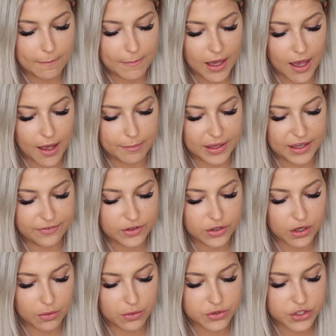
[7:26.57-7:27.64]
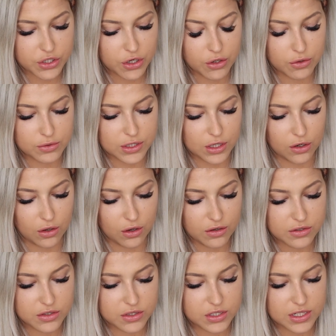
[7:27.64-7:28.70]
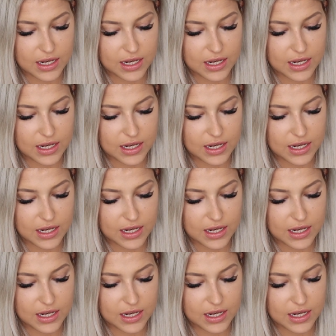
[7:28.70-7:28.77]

If you go on to who's lost,